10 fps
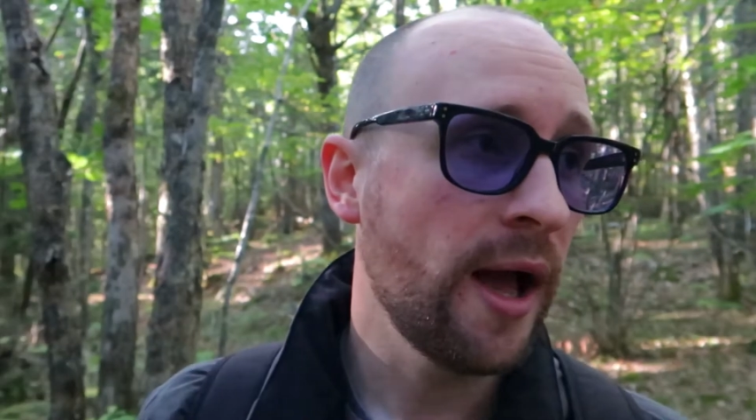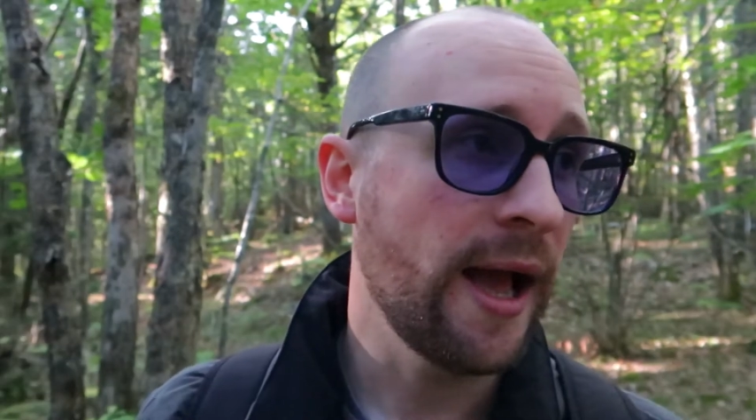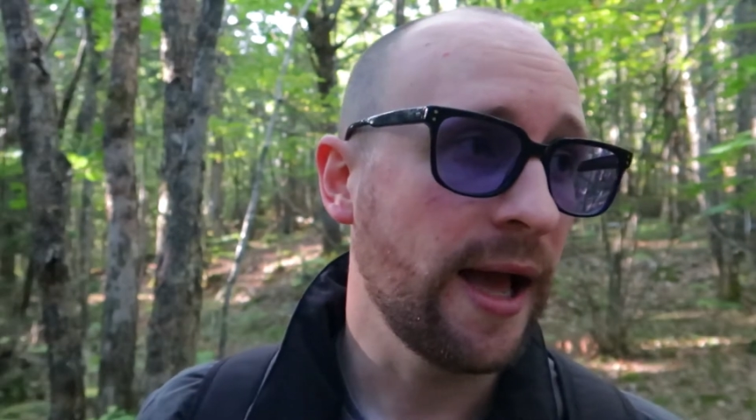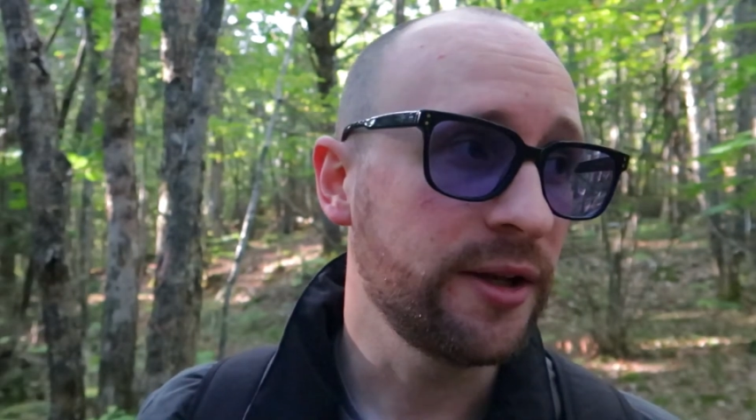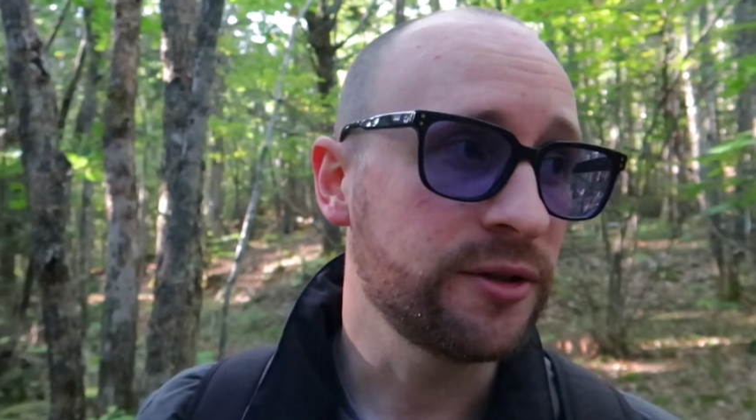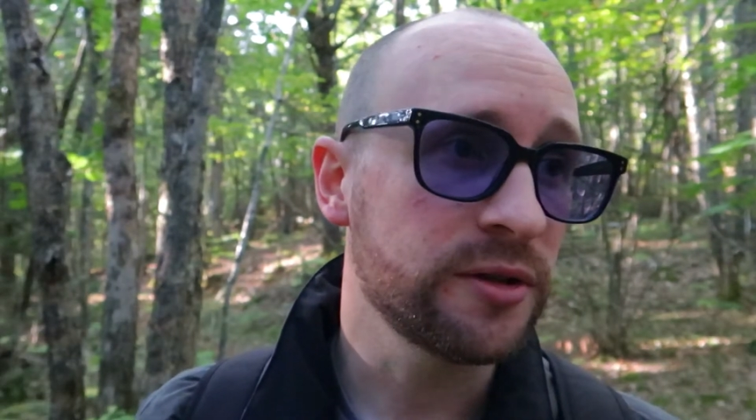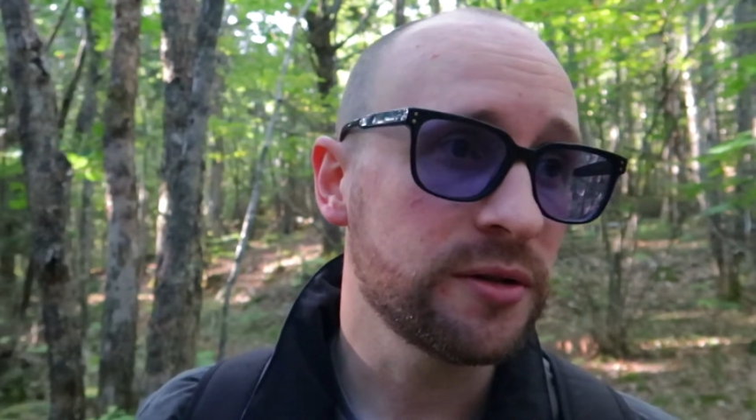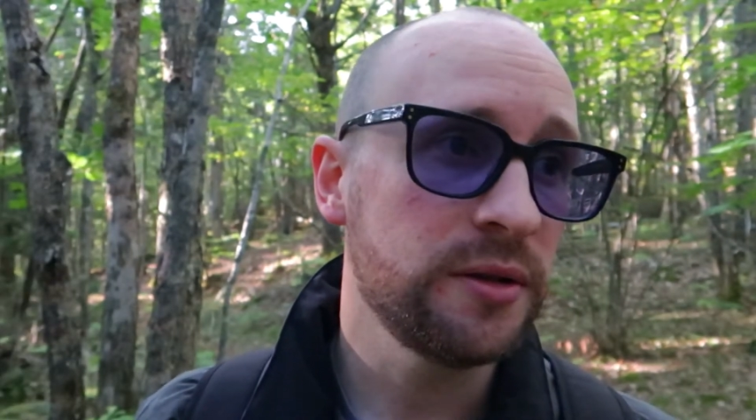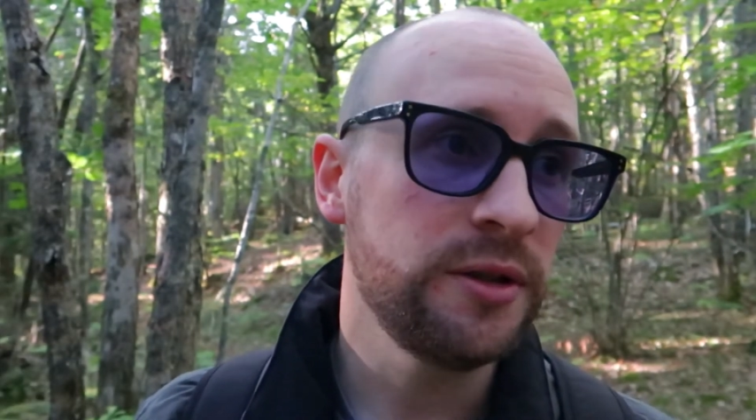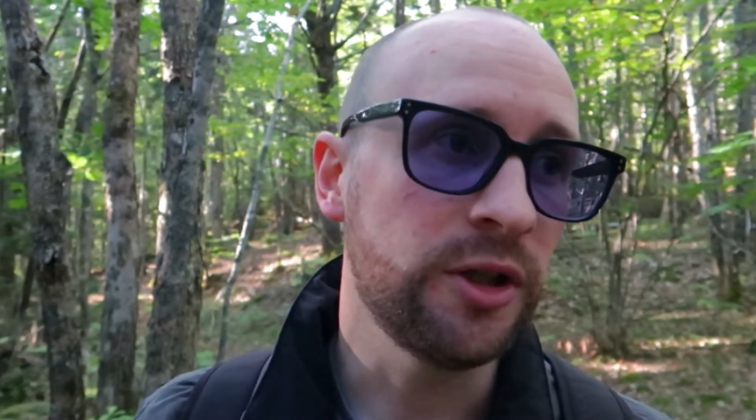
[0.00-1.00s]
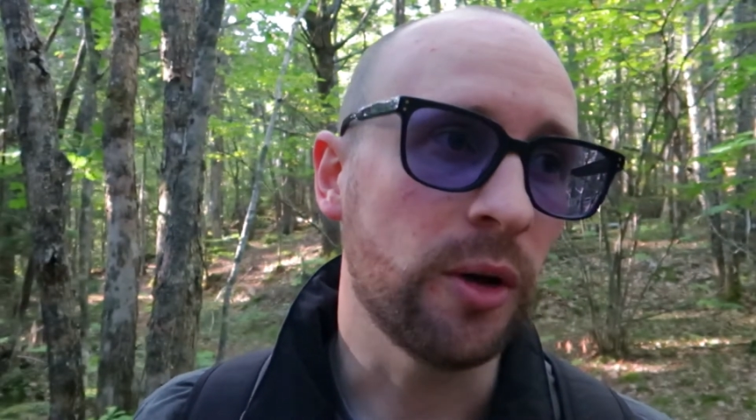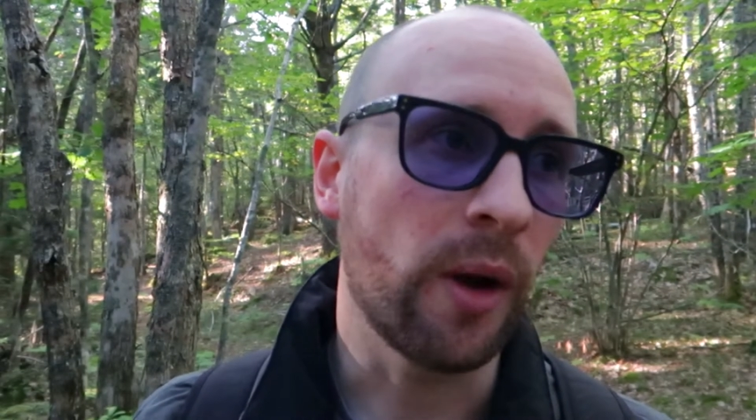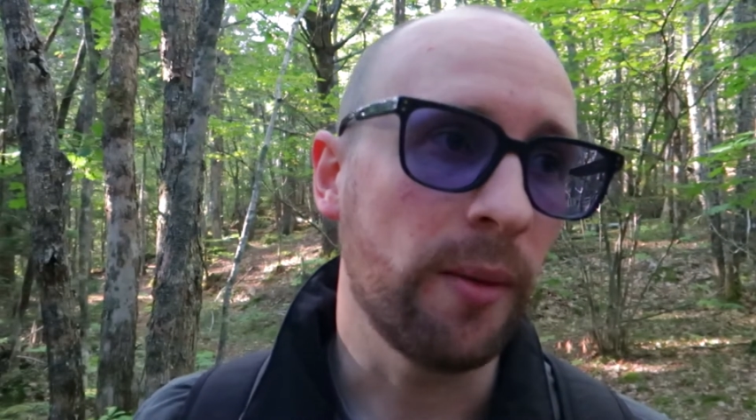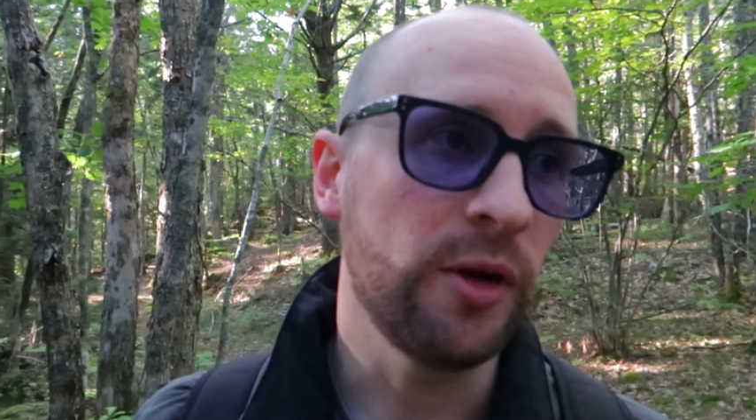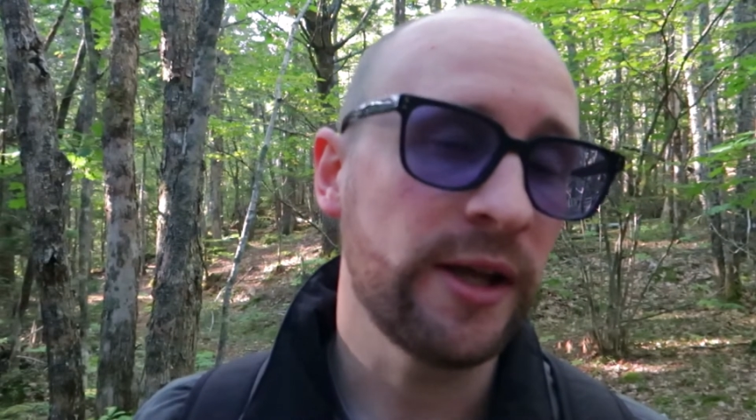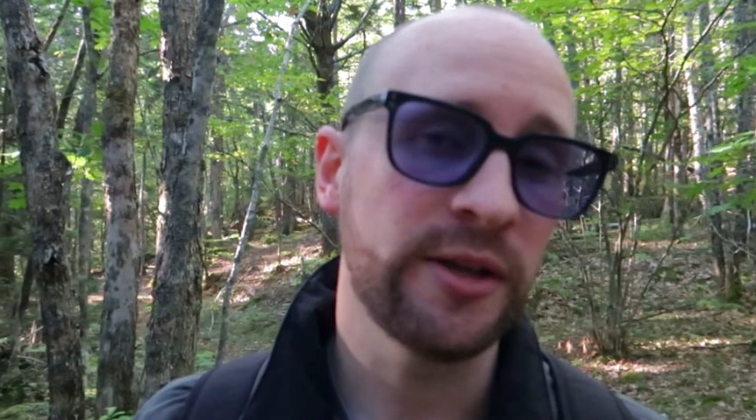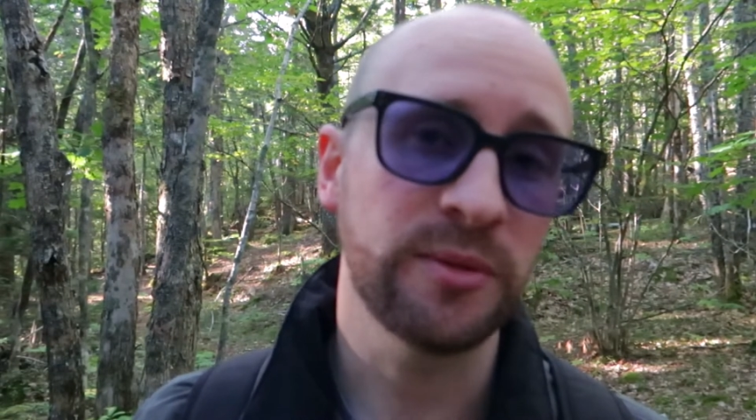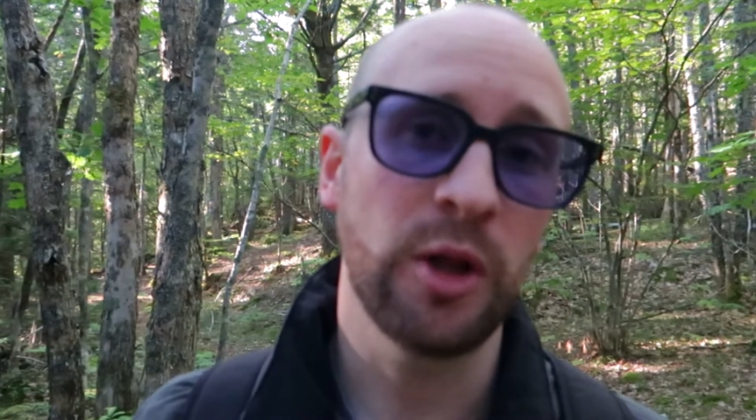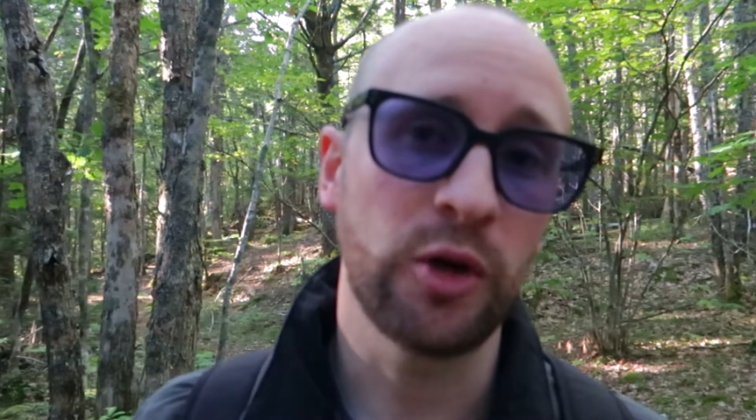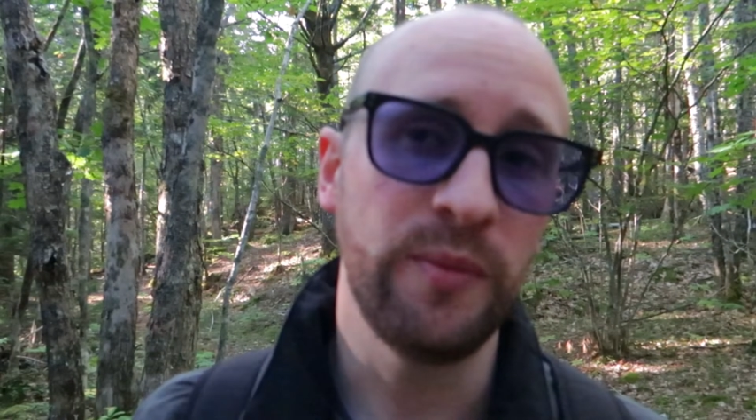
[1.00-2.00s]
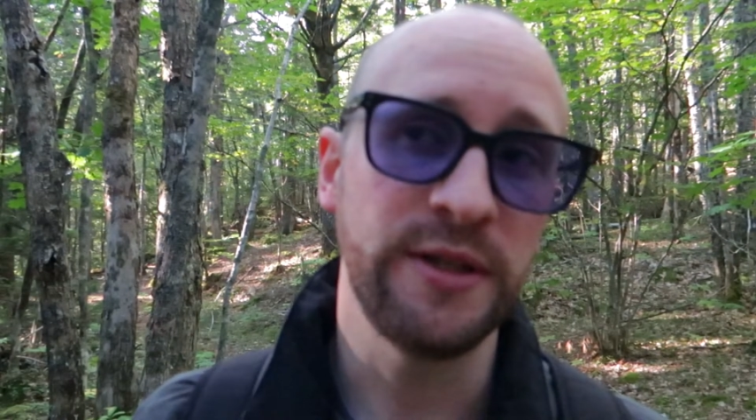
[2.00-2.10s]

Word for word: And, you know, I'm looking at some local